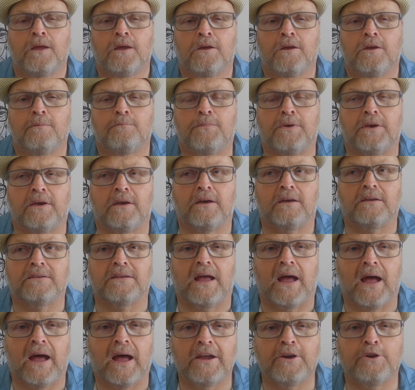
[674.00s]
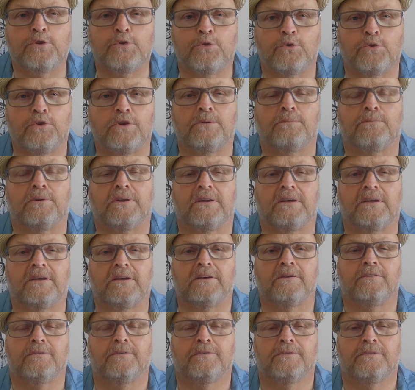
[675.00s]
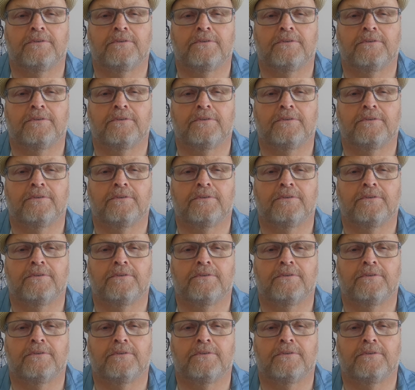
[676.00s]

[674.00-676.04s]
because I truly believe